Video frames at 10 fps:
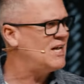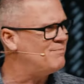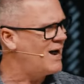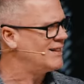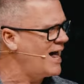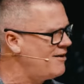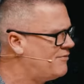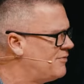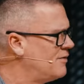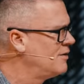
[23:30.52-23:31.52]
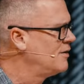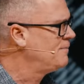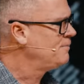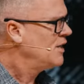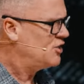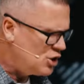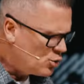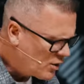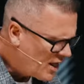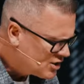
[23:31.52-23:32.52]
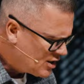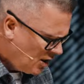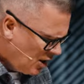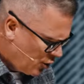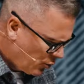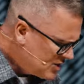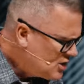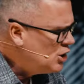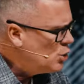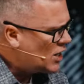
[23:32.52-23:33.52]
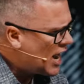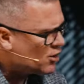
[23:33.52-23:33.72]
in my life. You see, you realize the, the reason that you and I